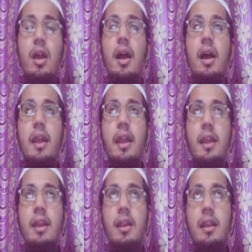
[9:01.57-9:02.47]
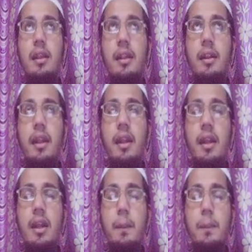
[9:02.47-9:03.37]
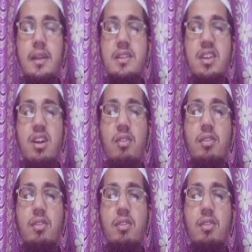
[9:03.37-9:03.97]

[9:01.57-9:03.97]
Again, the indeterminacy of